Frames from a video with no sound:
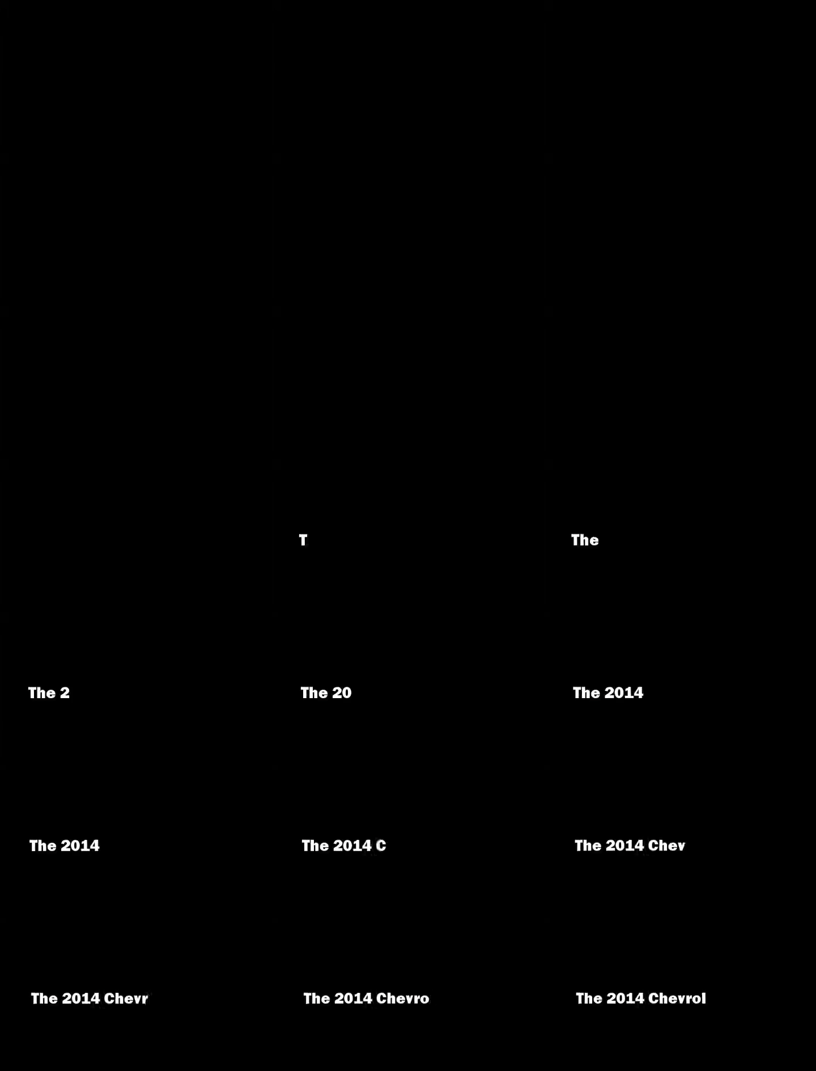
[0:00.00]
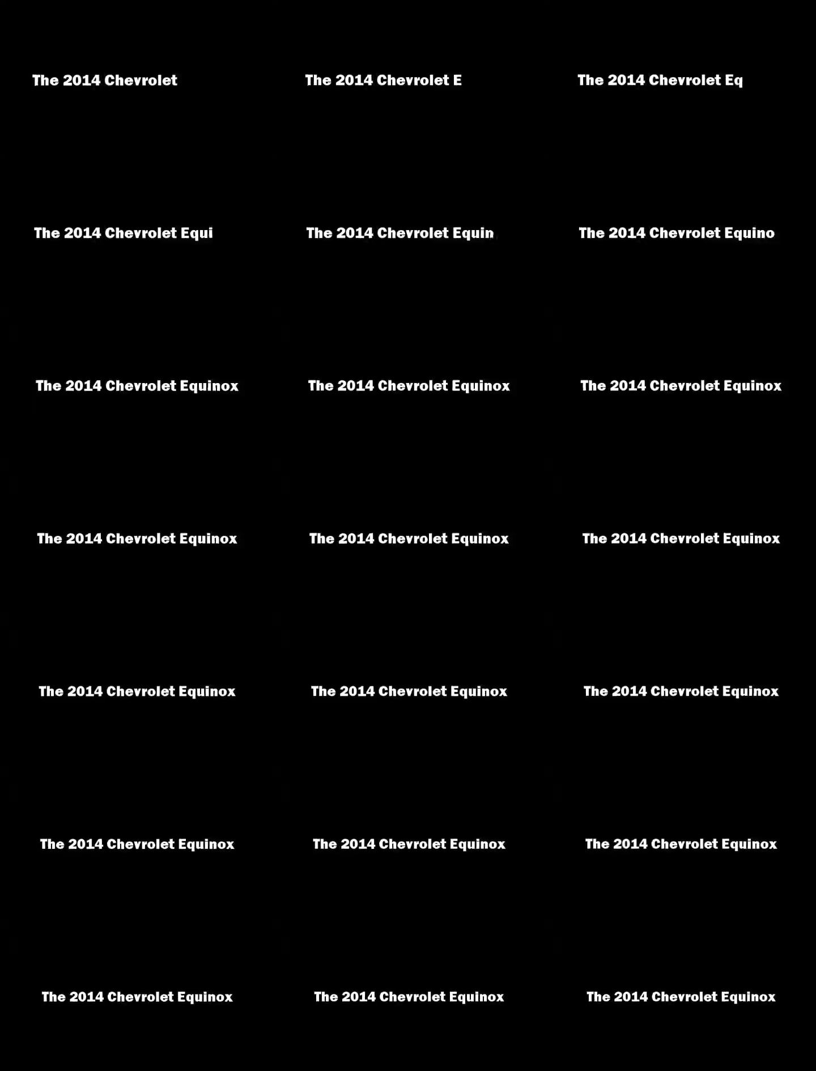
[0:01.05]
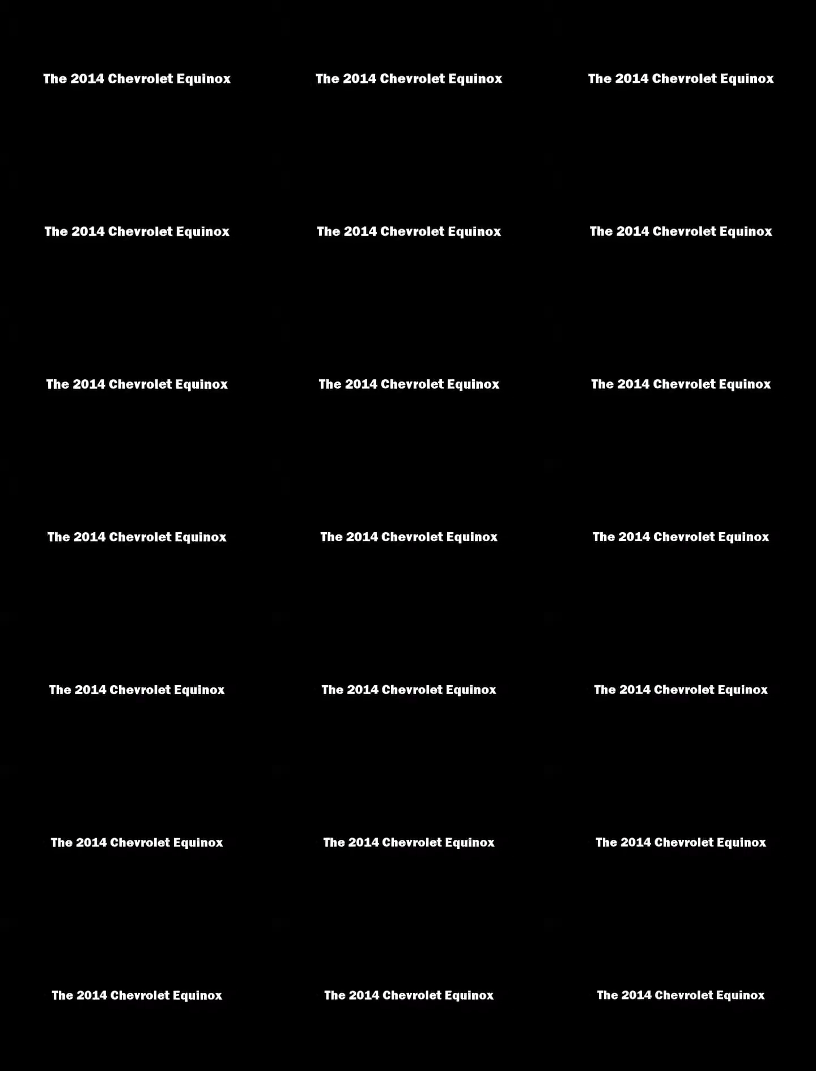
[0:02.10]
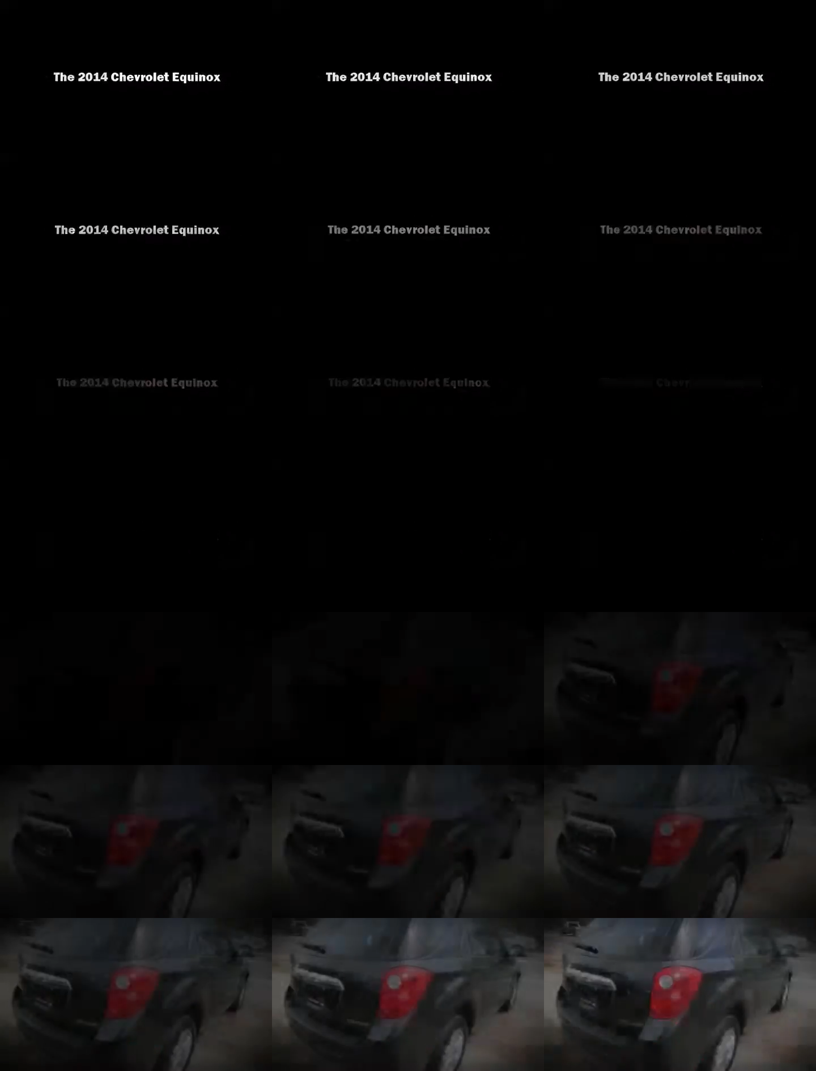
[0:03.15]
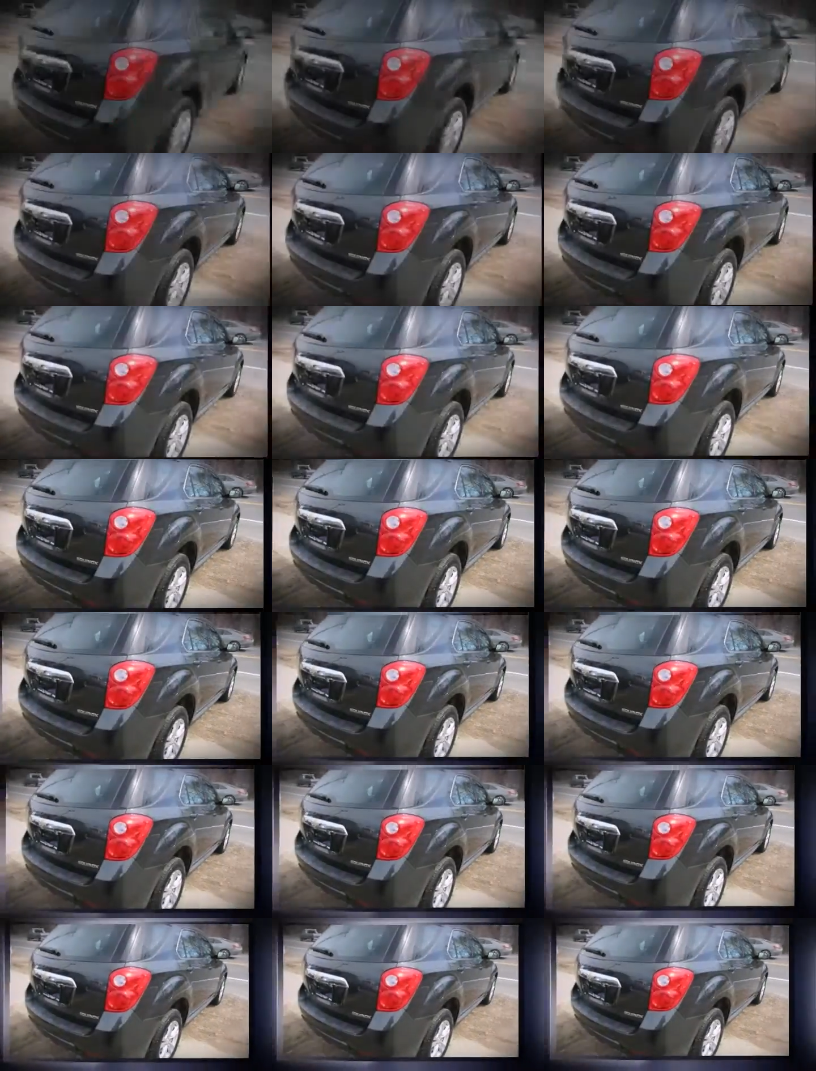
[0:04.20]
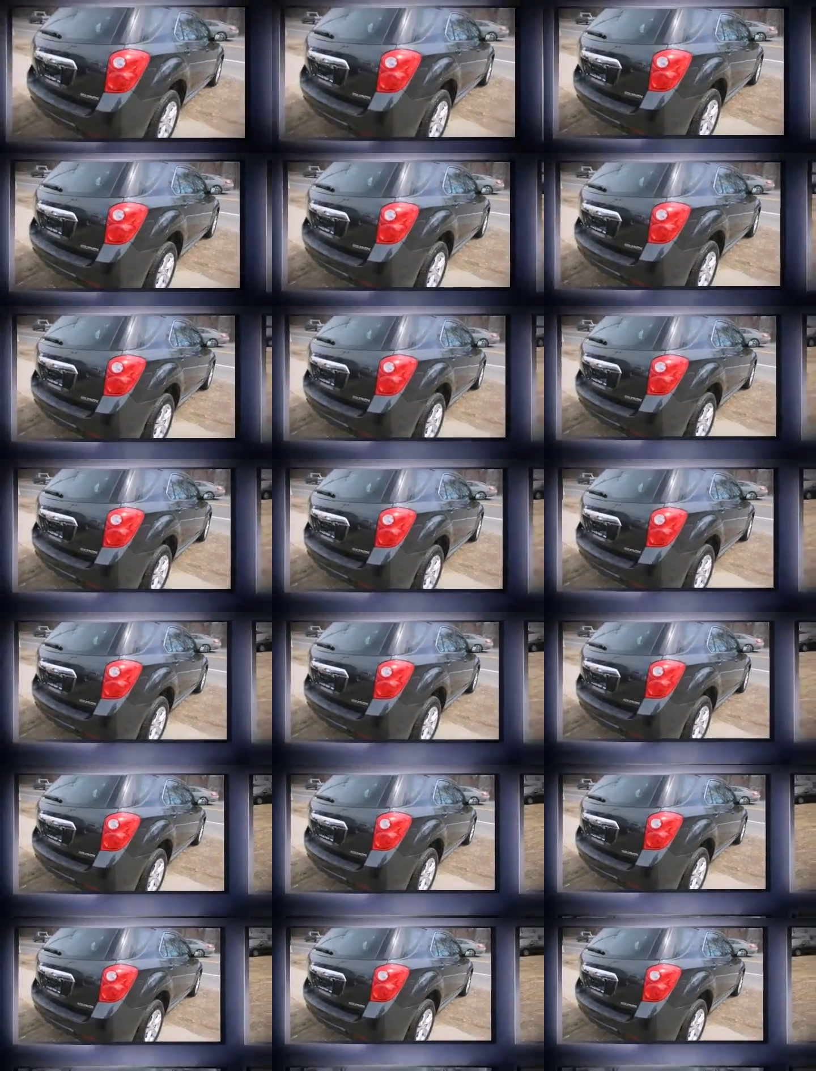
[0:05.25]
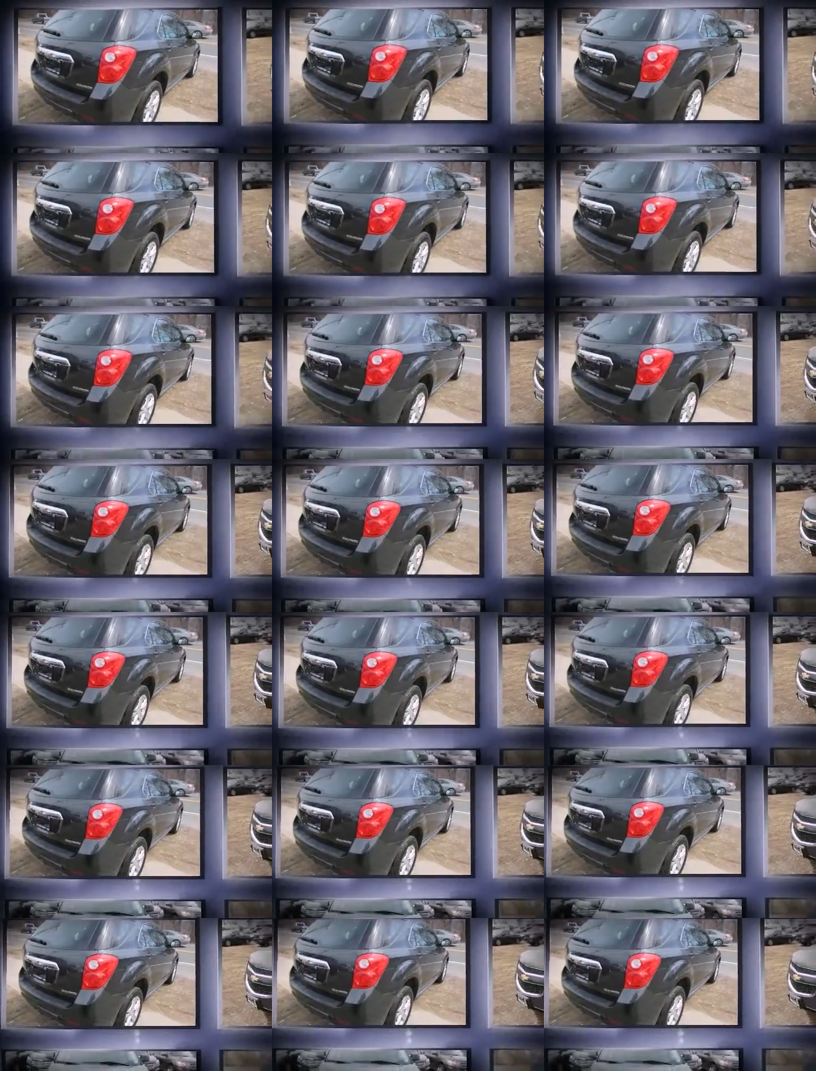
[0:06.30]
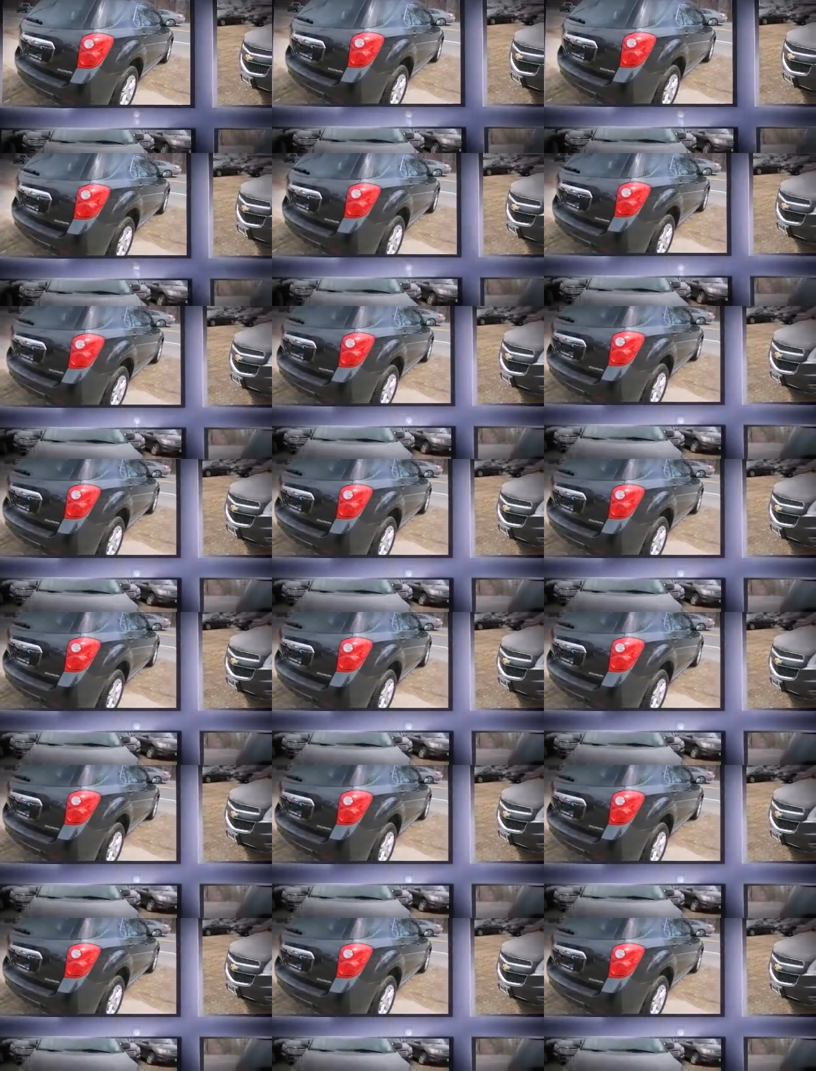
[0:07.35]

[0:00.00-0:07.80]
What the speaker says: No face is visible, so there are no lips to read.